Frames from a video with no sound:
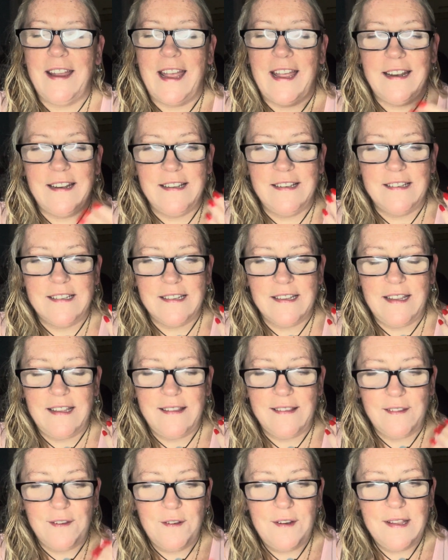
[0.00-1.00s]
And as
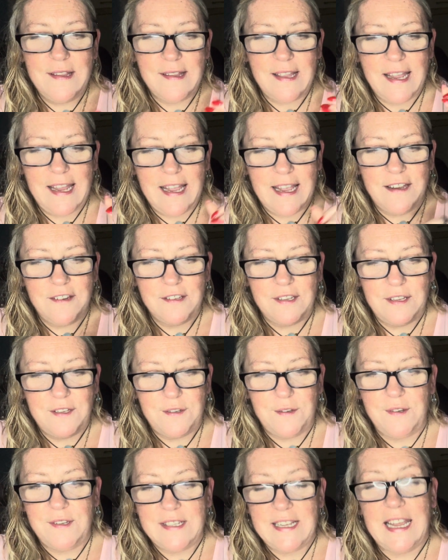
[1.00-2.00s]
soon as I actually
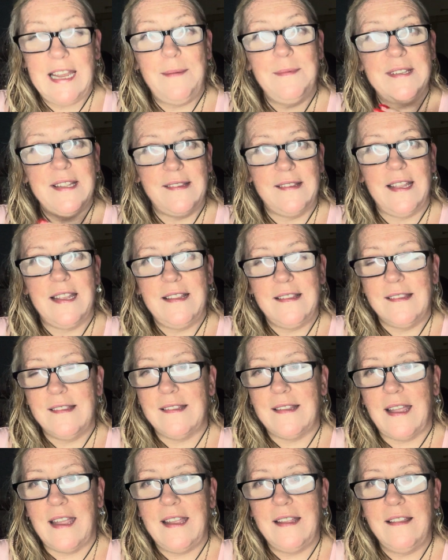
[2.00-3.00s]
took time to sit in
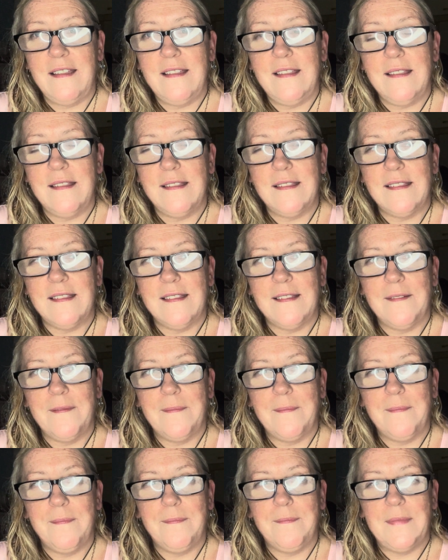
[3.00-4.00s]
silence
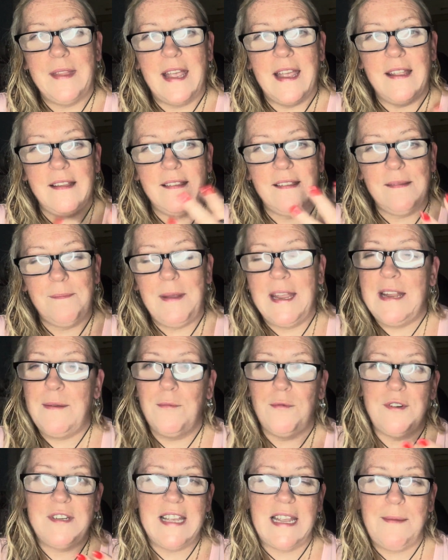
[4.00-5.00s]
and spend
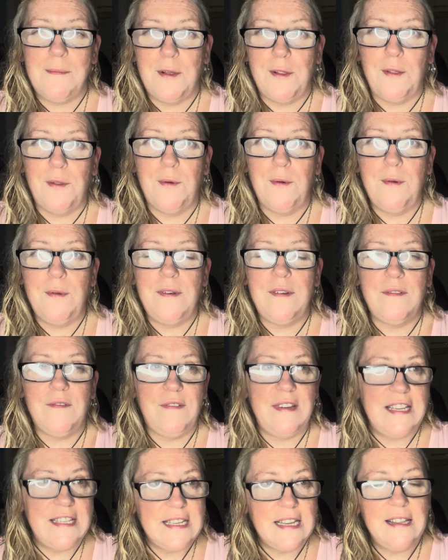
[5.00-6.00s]
more time alone
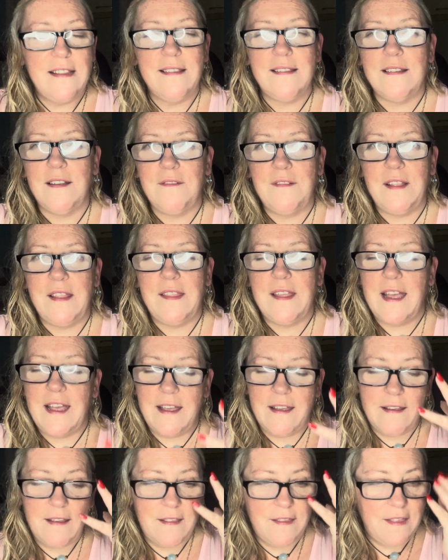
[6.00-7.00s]
reading and stuff like
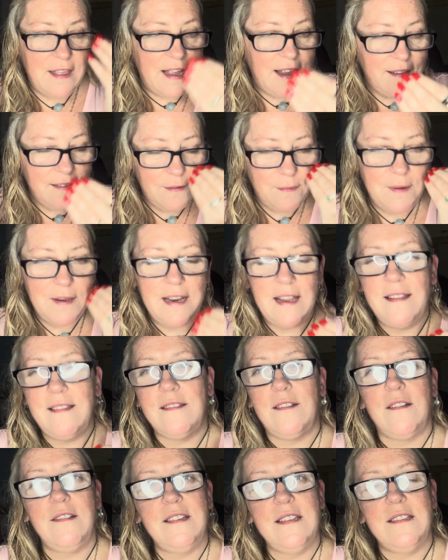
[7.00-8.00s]
that, that's when I
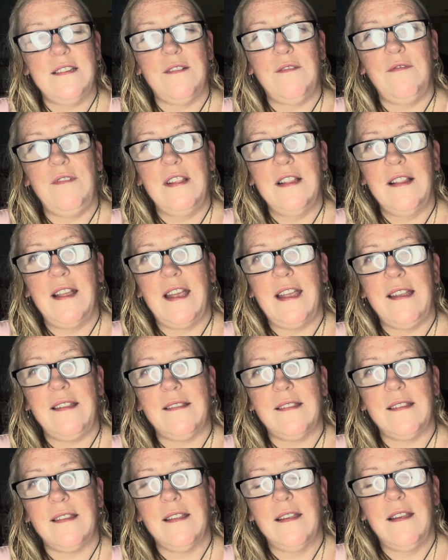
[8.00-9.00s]
started to
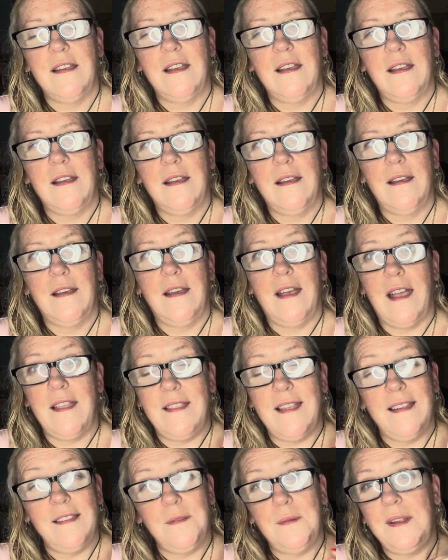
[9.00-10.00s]
realise, and
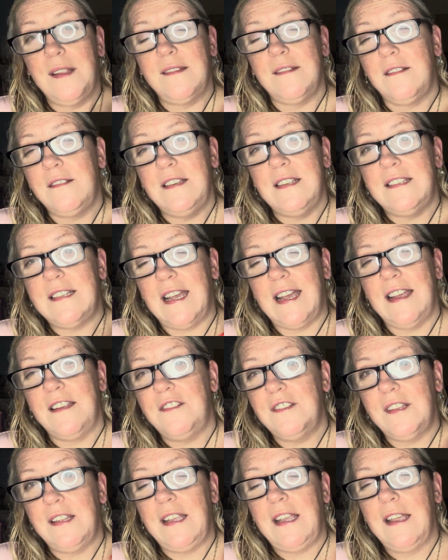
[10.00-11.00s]
that's when I started to
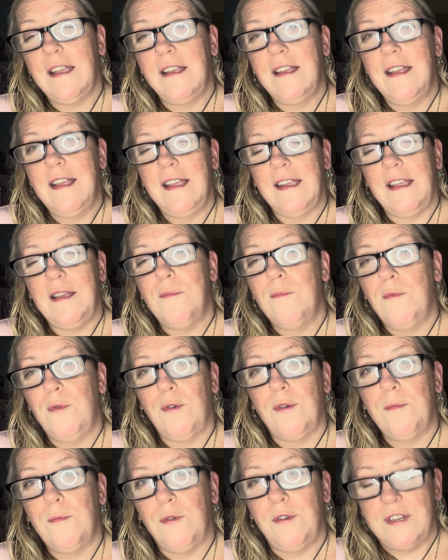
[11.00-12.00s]
actually get more
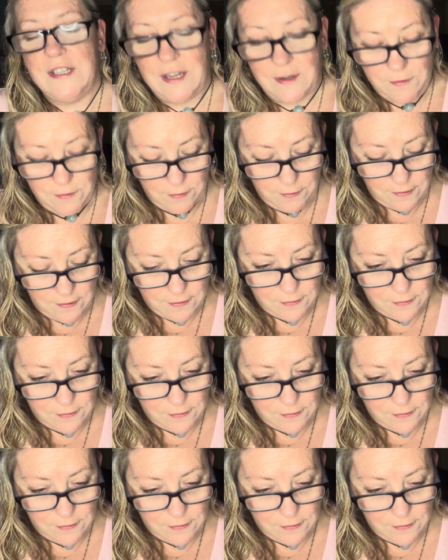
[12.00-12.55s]
and more downloads.